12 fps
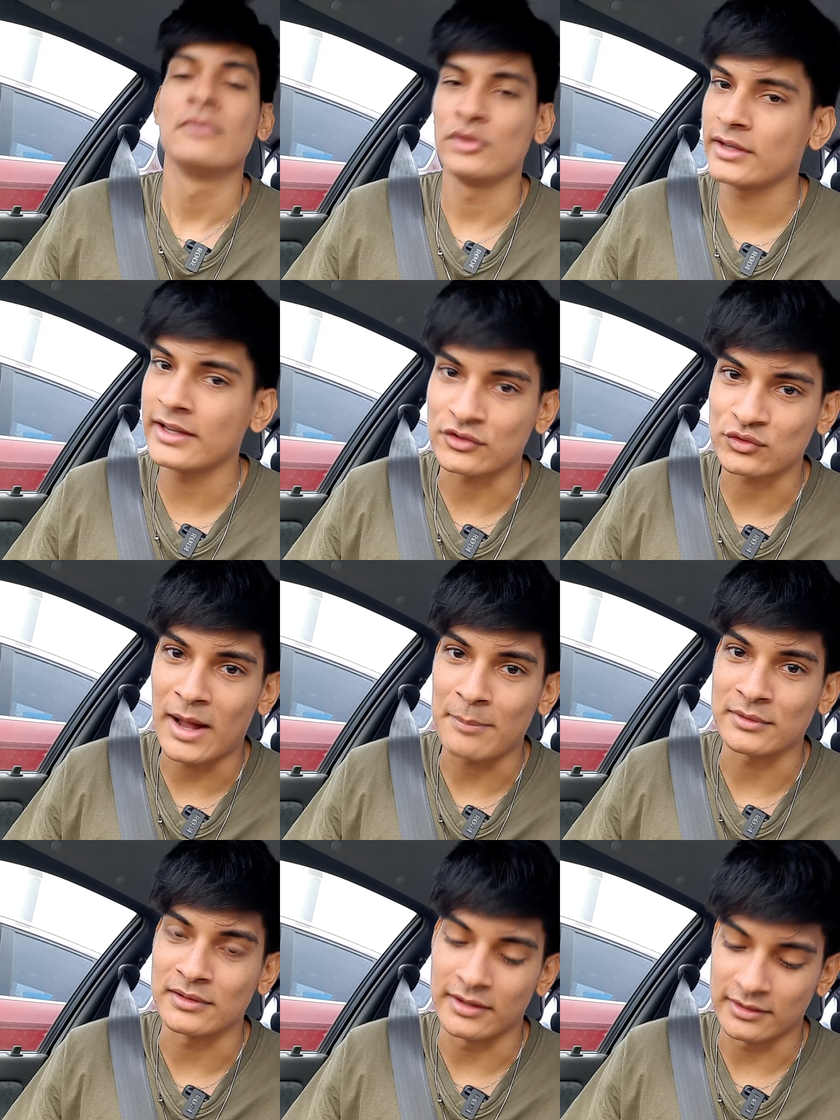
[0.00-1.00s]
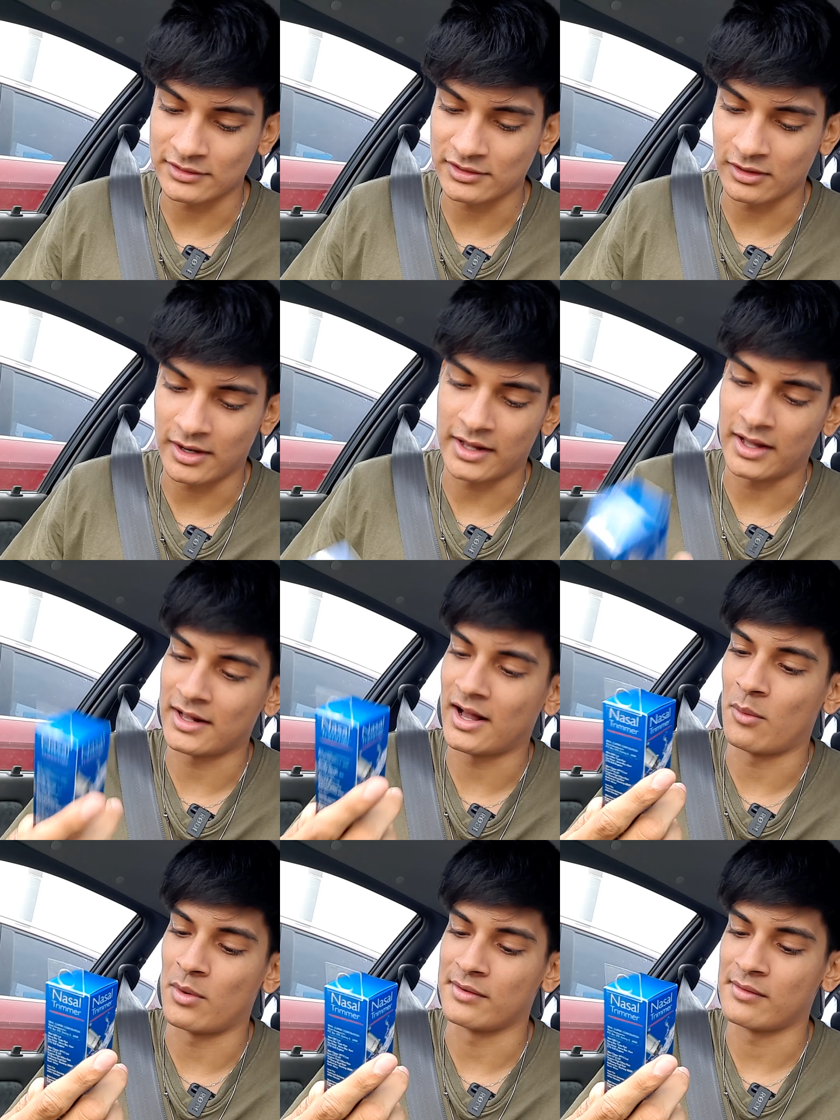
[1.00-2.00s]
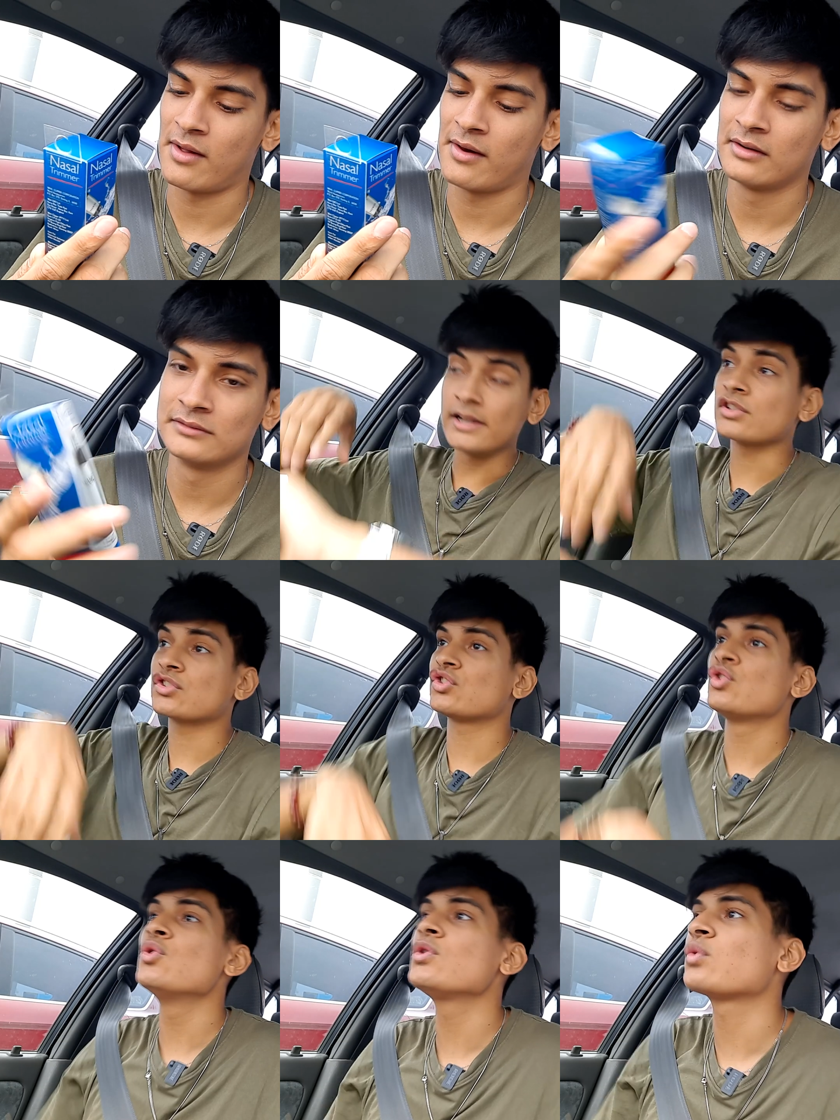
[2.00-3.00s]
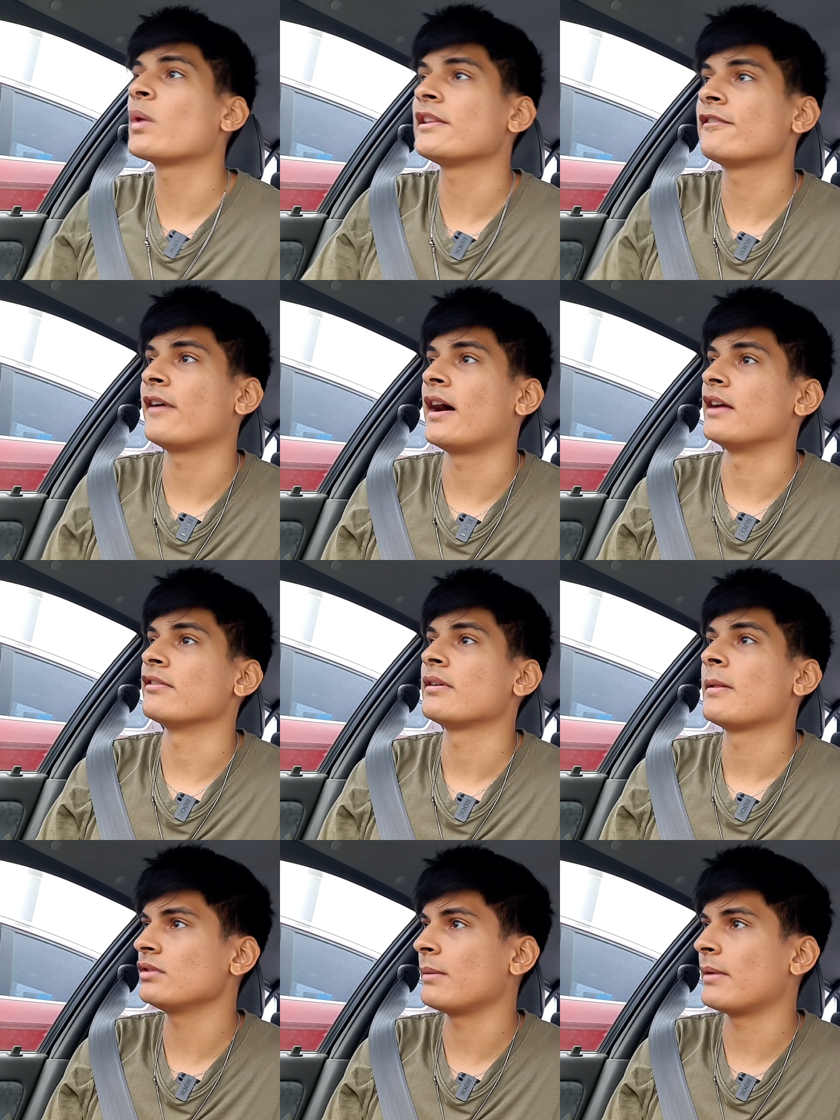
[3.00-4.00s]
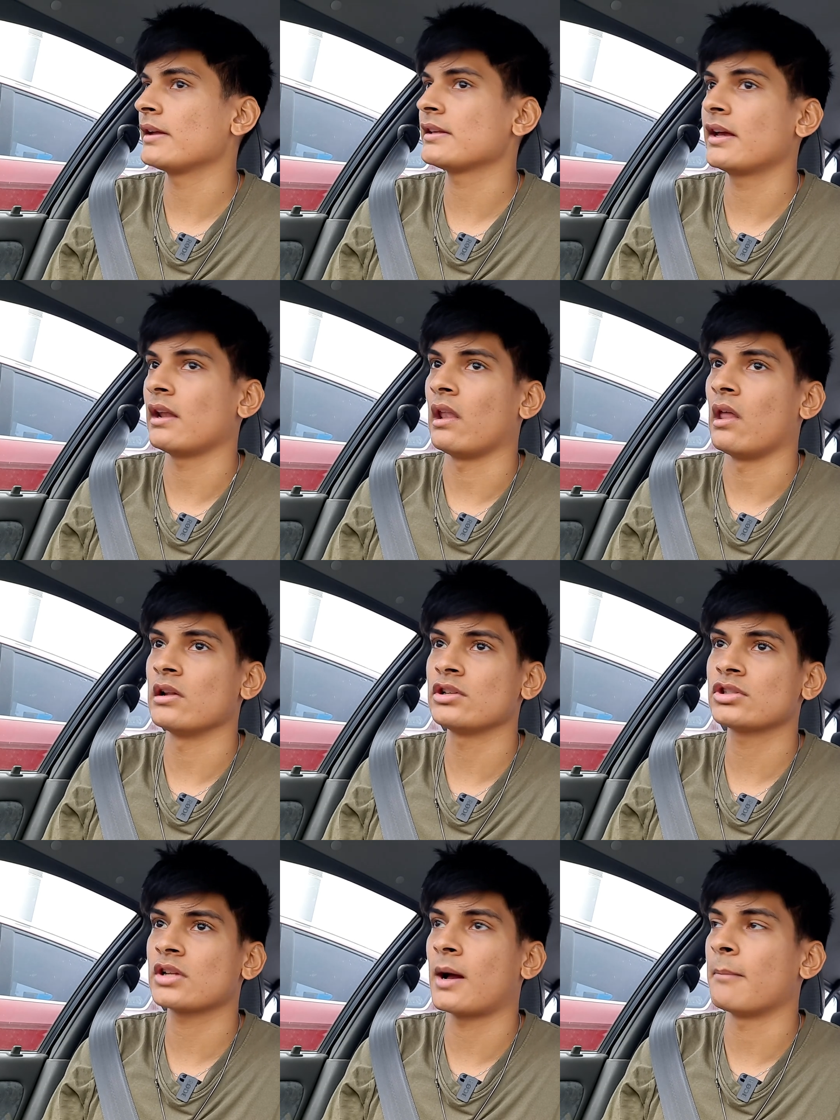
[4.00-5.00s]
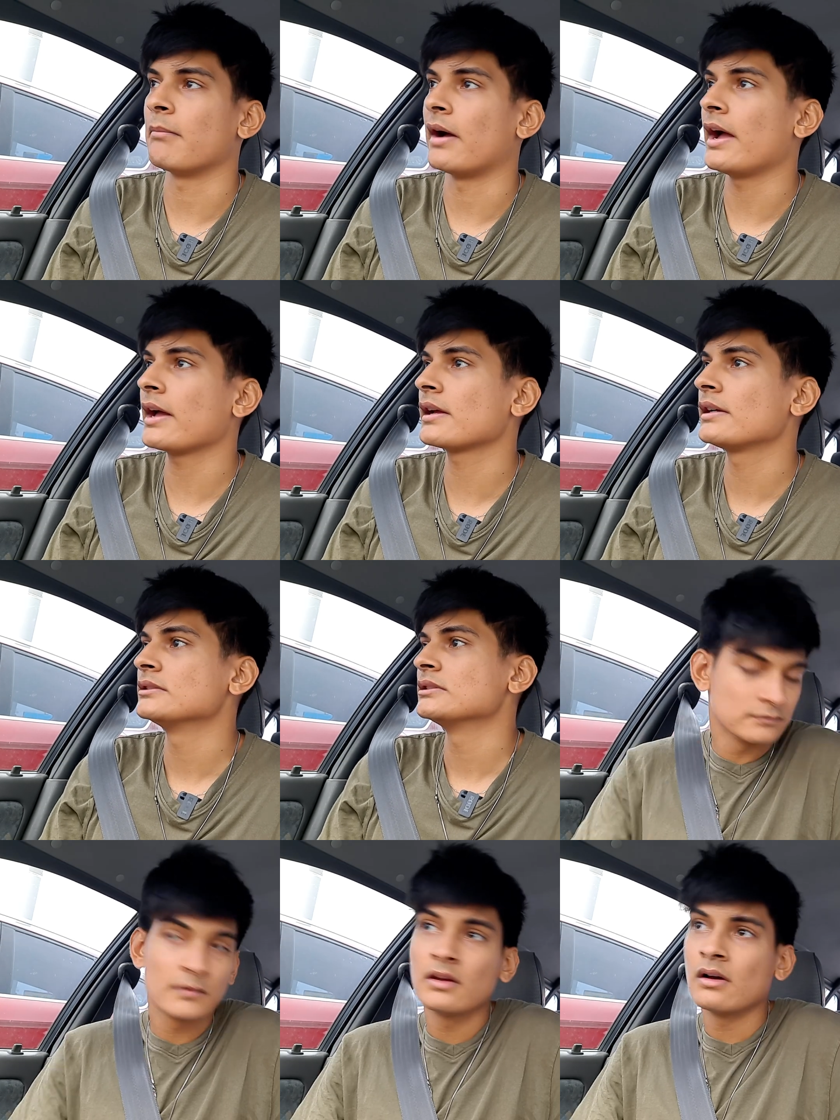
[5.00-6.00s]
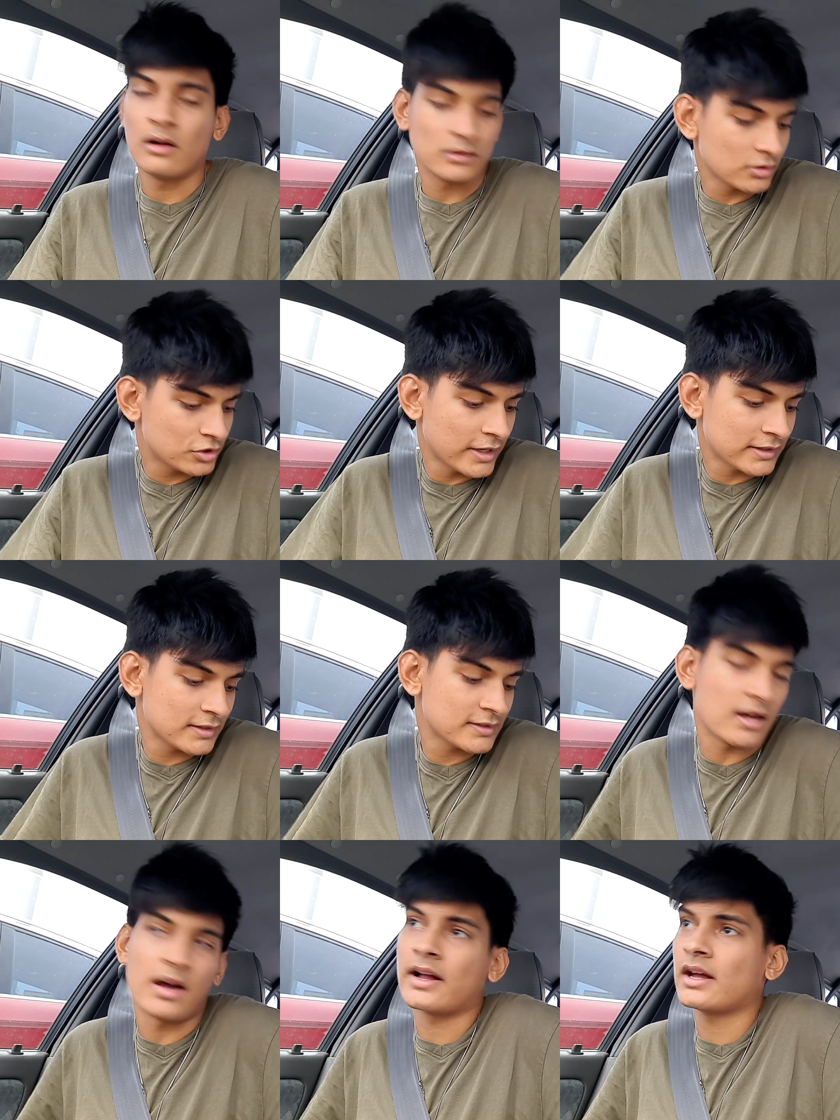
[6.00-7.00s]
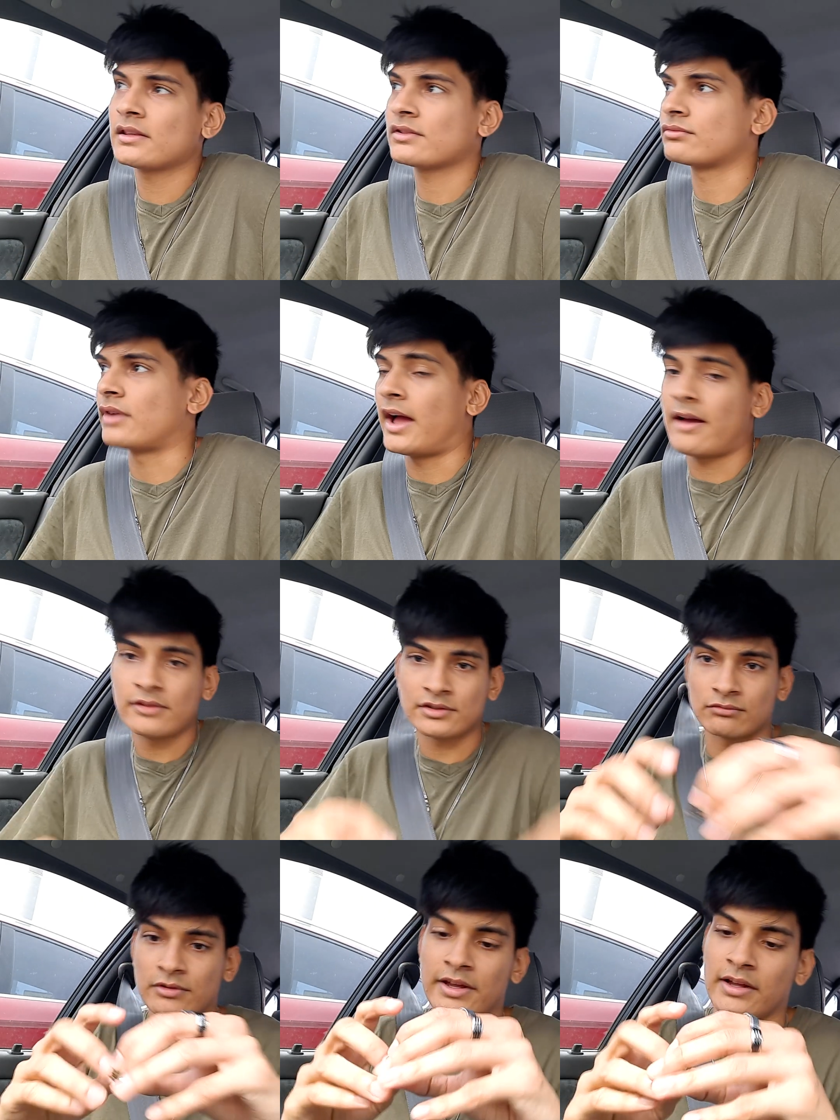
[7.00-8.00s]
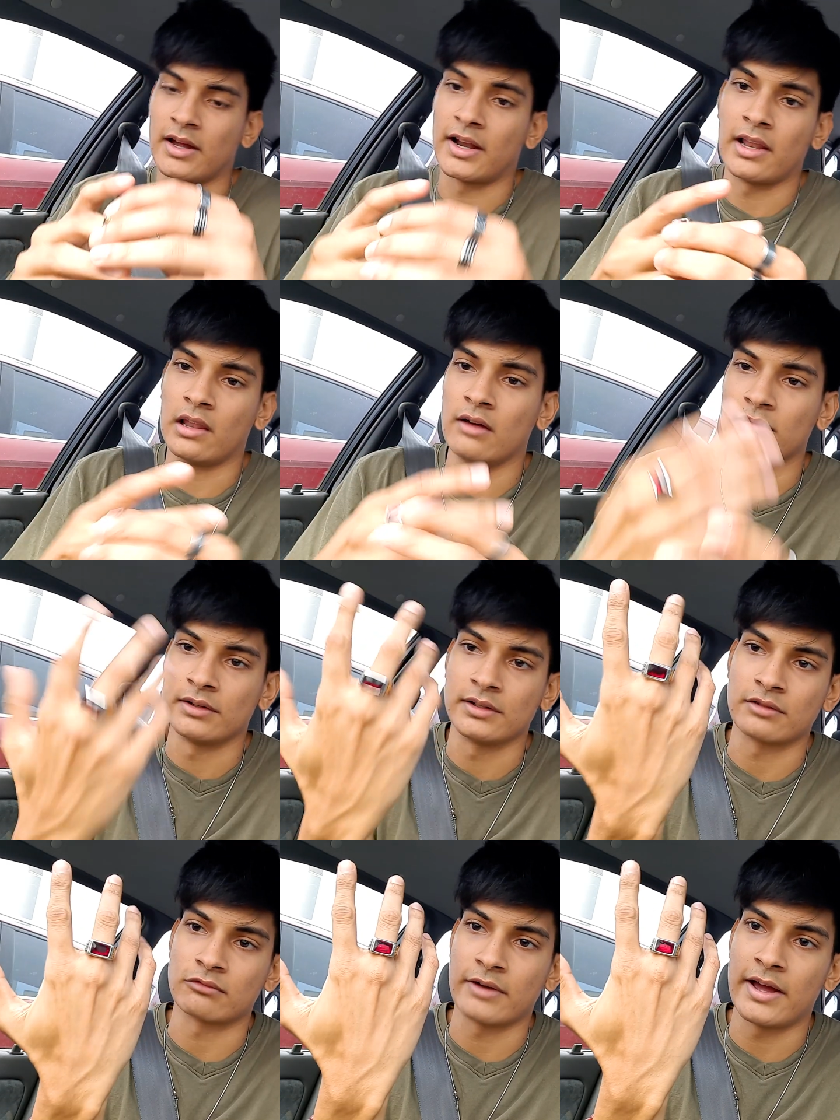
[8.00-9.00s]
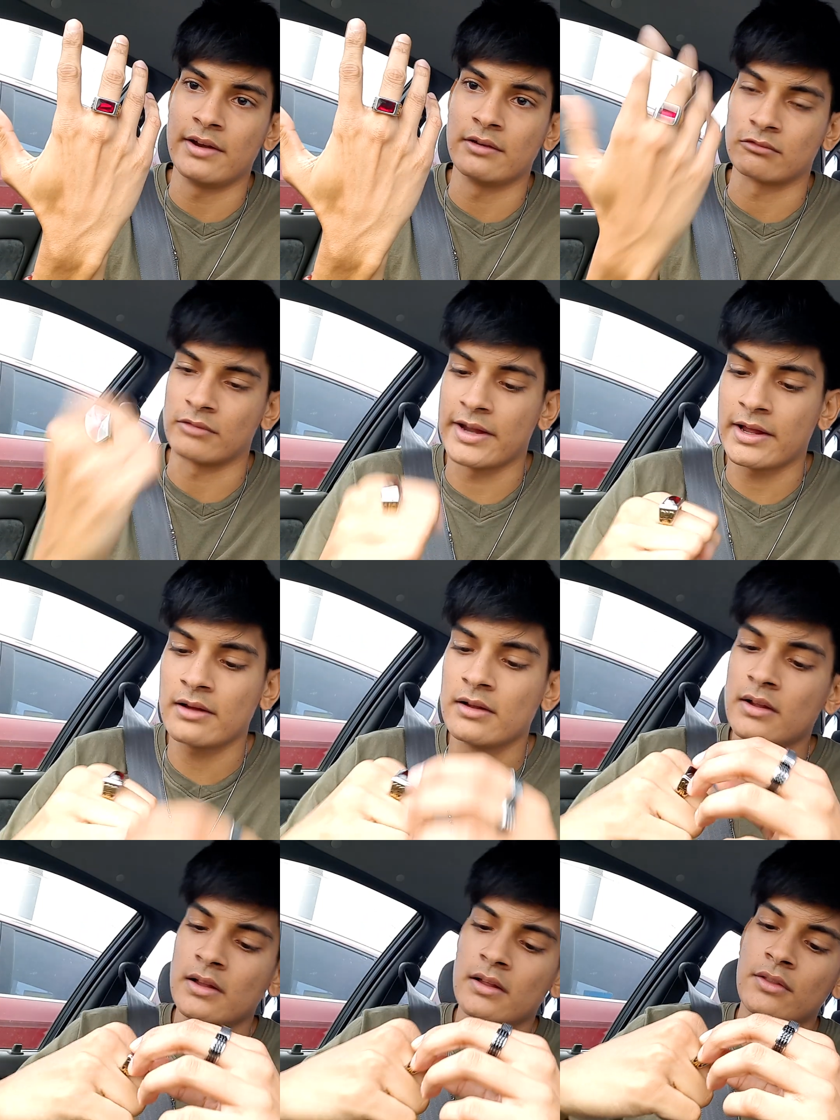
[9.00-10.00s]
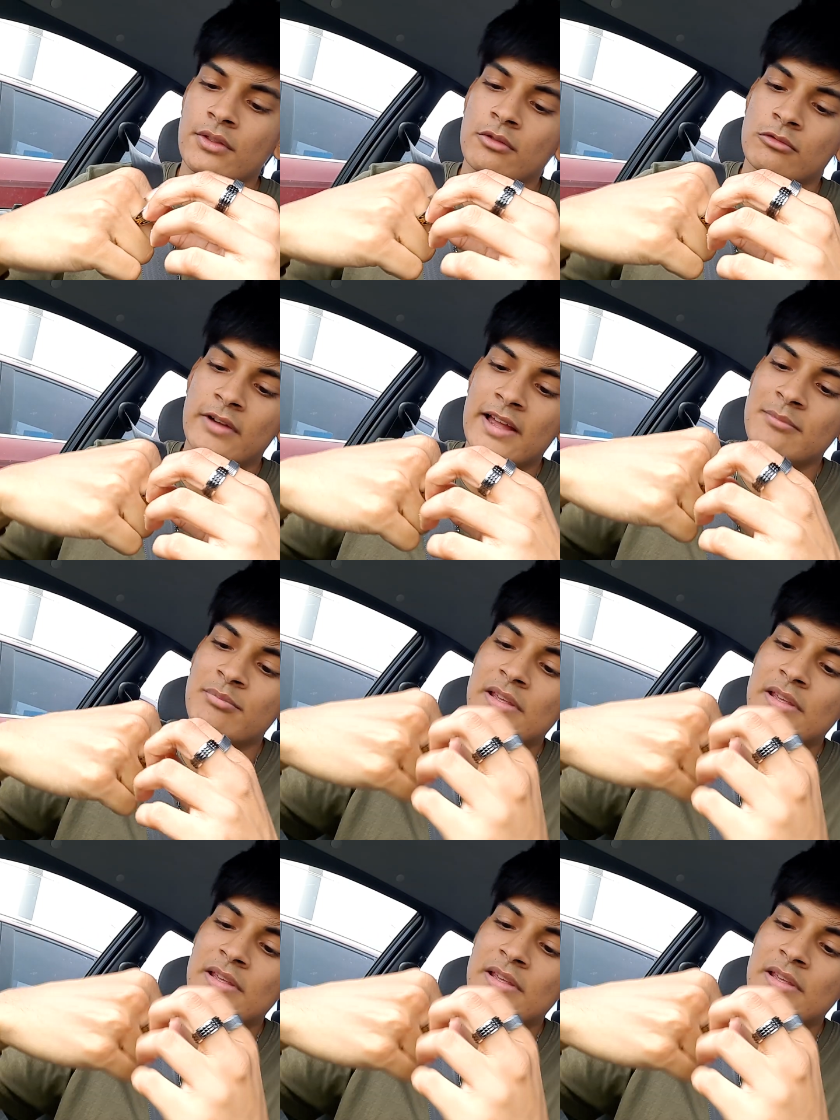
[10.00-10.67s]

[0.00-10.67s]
you can get trapped in there, so I got one. It is 2:25. I might get lunch, come back. Also check this out, I have this ring and I love it. It's a red ring. The red